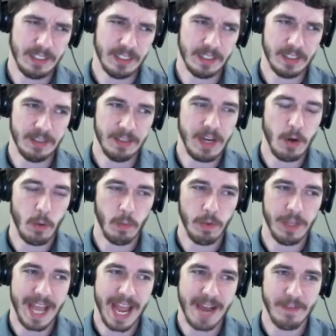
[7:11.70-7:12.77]
They don't
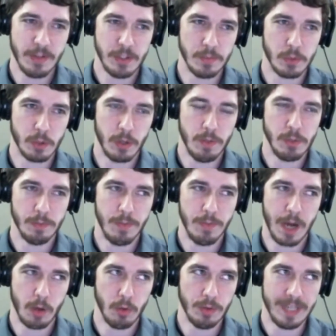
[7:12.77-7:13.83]
really have a subscription
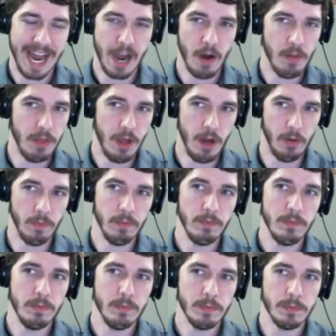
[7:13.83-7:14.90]
model now, though,
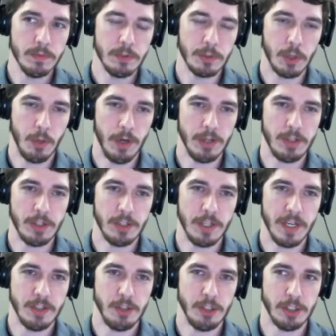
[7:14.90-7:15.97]
so much as it
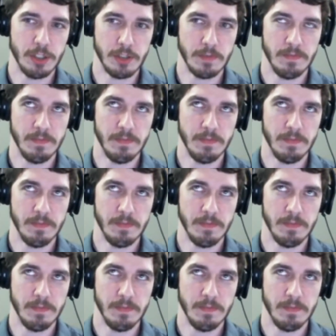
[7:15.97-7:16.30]
is just